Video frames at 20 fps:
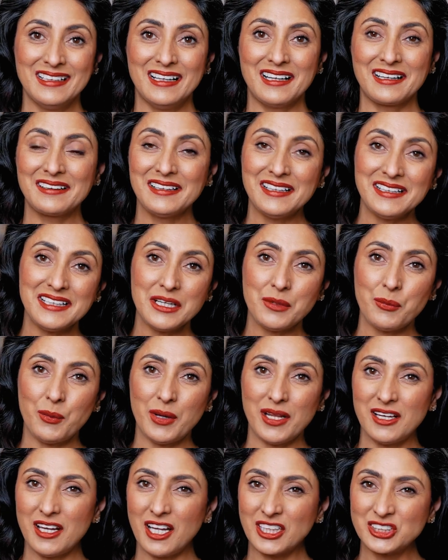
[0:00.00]
a clinic
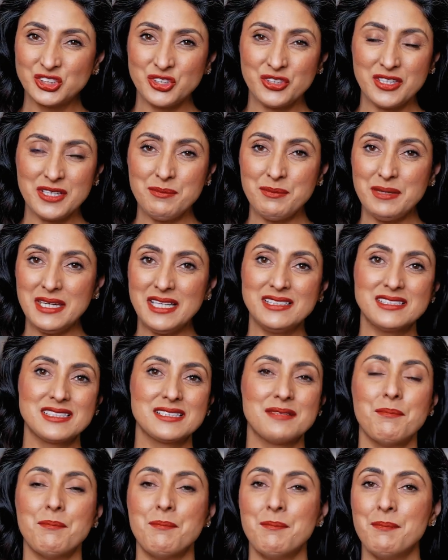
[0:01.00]
where luxury
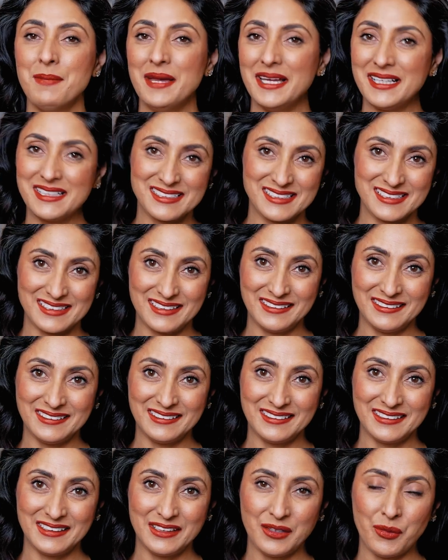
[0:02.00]
meets
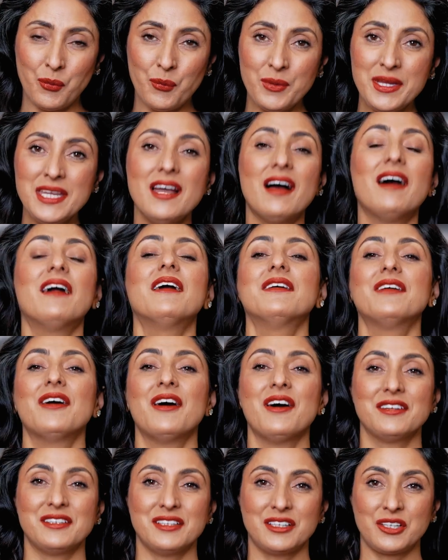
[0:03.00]
medicine. We are
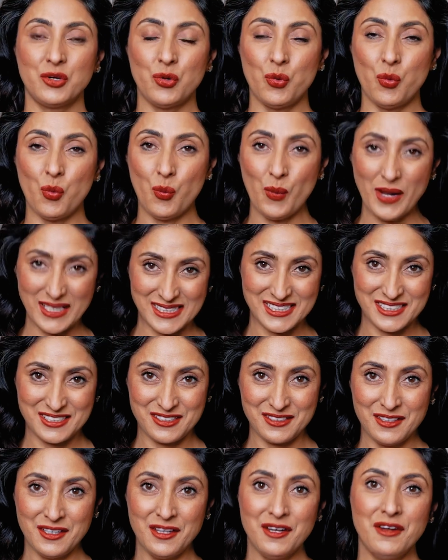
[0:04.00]
on a
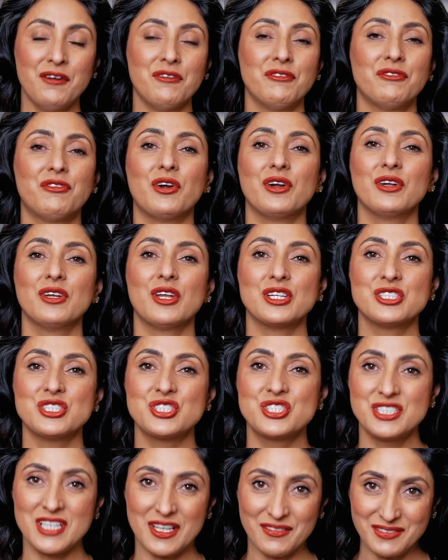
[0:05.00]
quest for
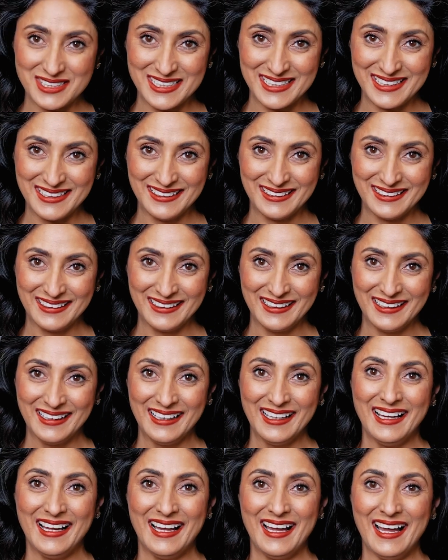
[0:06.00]
longevity.
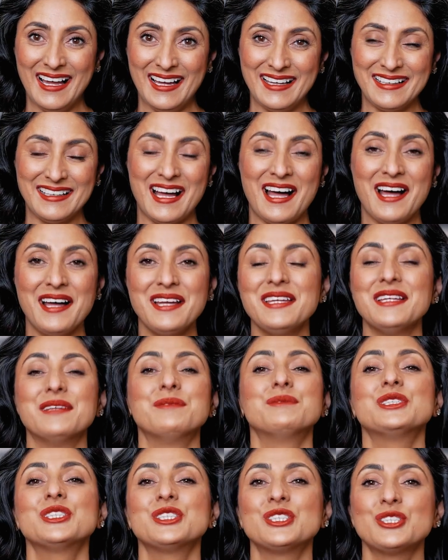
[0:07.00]
And I
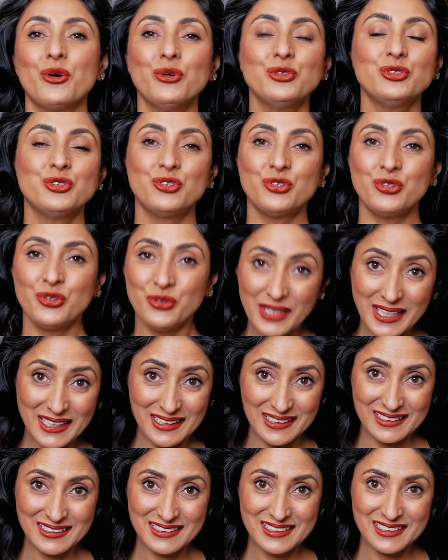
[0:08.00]
am so
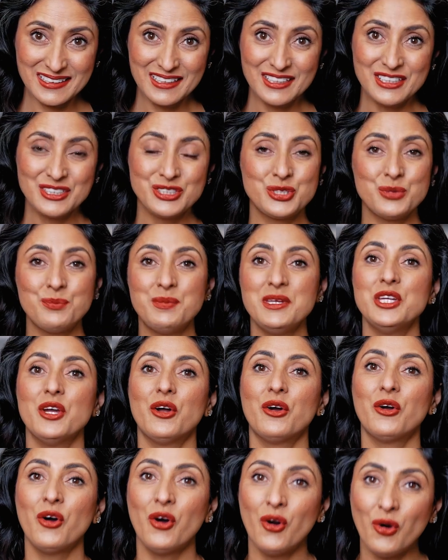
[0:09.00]
thrilled to be
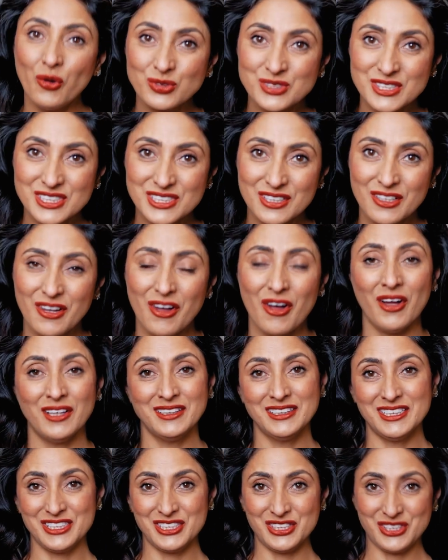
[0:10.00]
your host
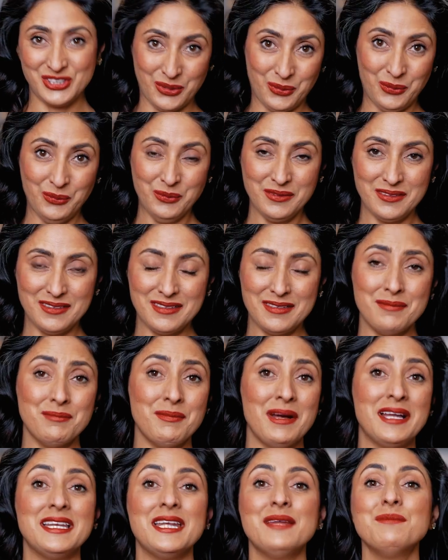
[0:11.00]
on this show.
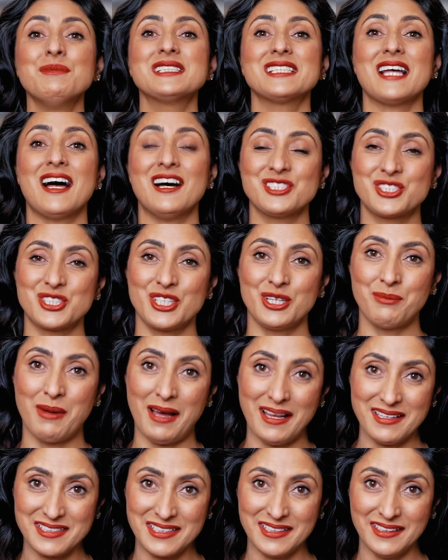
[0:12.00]
My name is
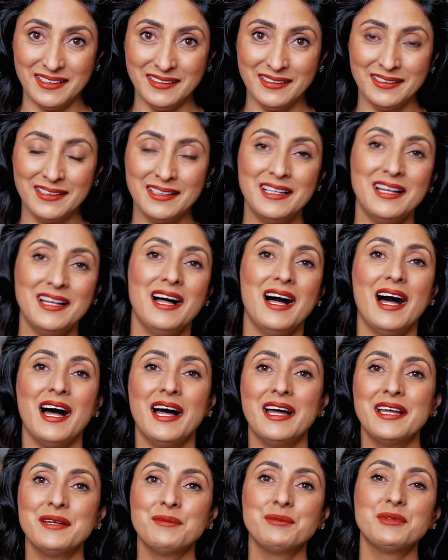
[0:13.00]
Aanchal.
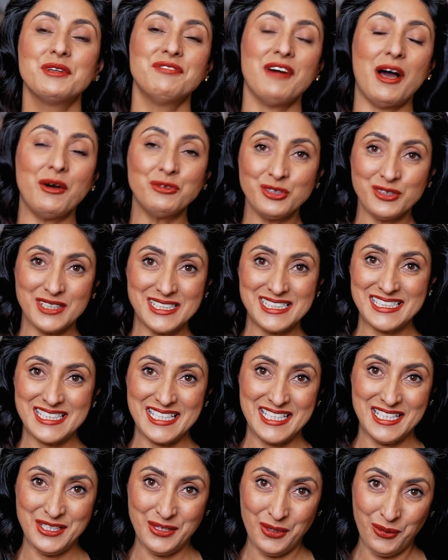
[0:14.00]
I am the founder and
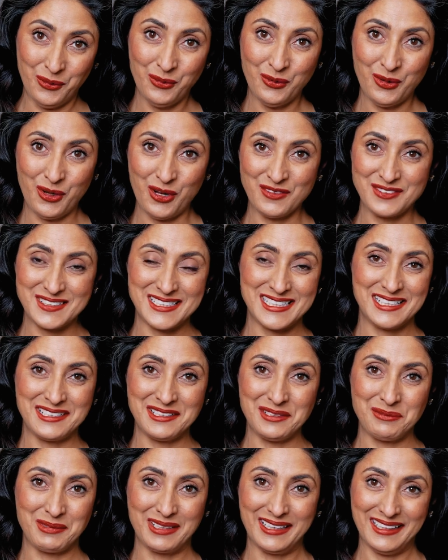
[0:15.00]
CEO of
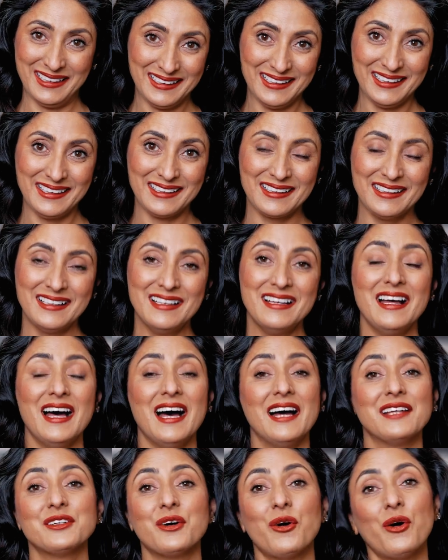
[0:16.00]
Sydenham Clinic
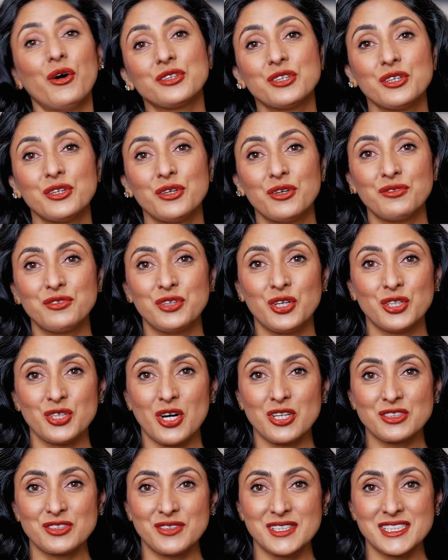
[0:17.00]
and the author of Your
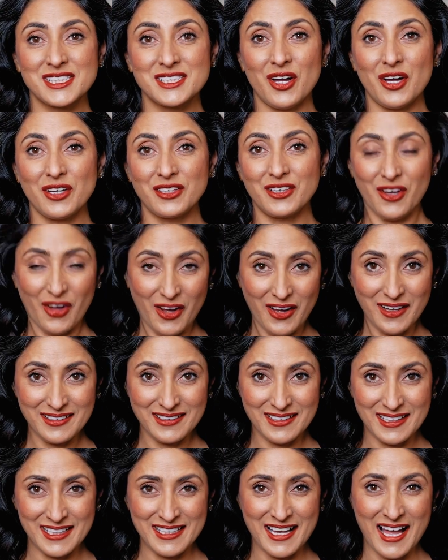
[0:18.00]
Doctor Is Not
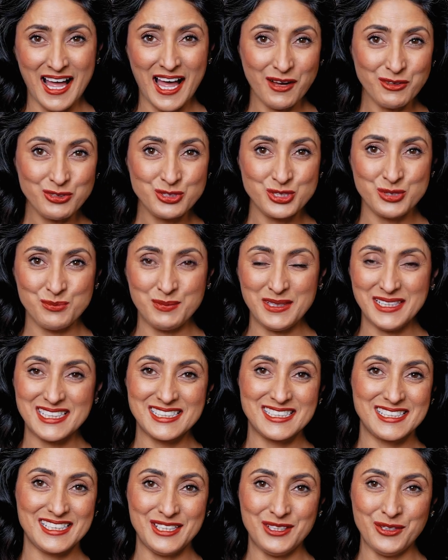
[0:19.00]
God and How to Be
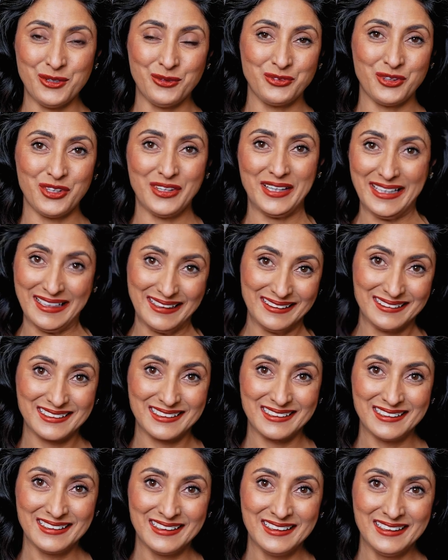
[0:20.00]
the CEO of Your
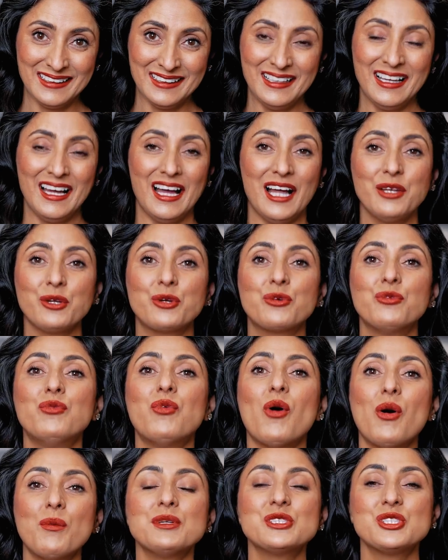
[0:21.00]
Health. I look
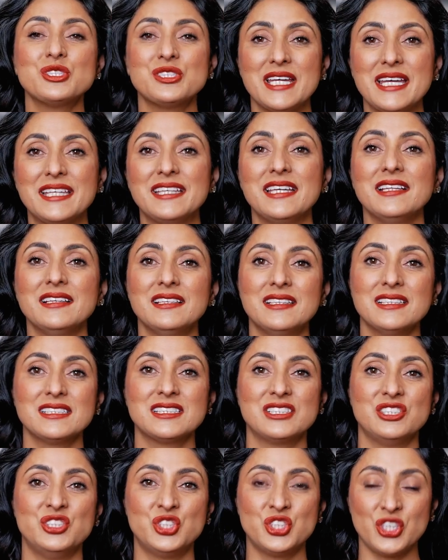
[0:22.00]
forward to taking
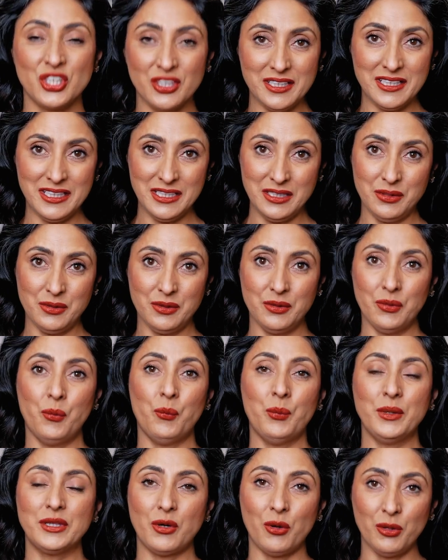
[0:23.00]
this journey
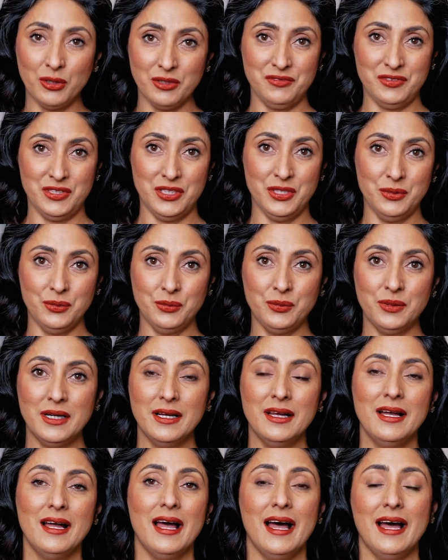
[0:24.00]
with all of you
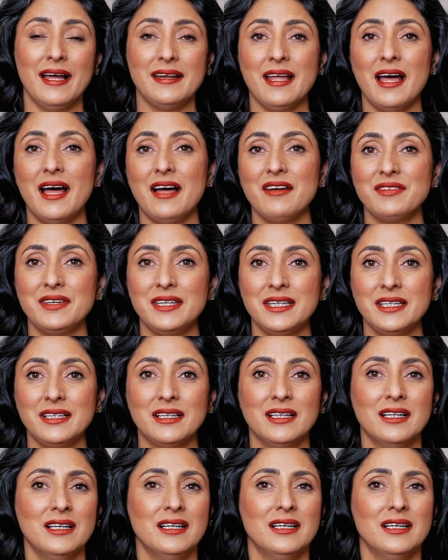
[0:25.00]
and having